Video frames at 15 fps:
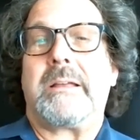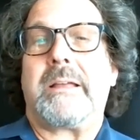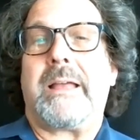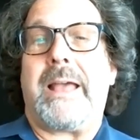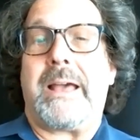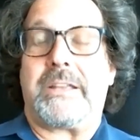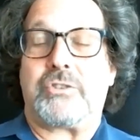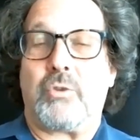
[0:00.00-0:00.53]

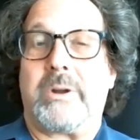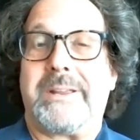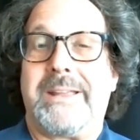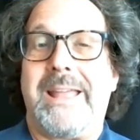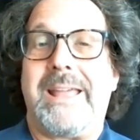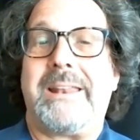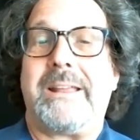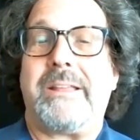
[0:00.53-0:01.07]
as
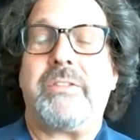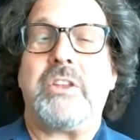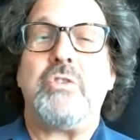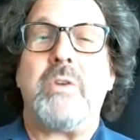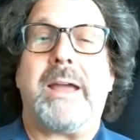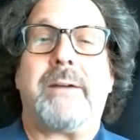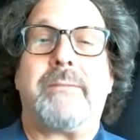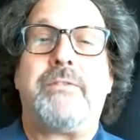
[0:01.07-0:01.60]
organic, then you
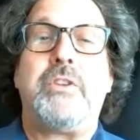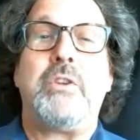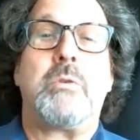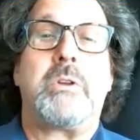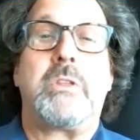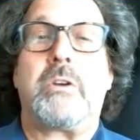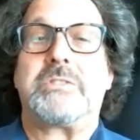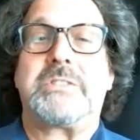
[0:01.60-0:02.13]
have fewer of
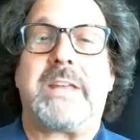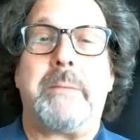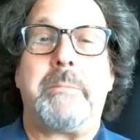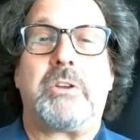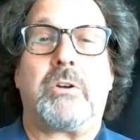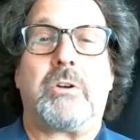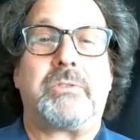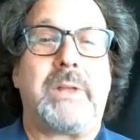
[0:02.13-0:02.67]
those chemicals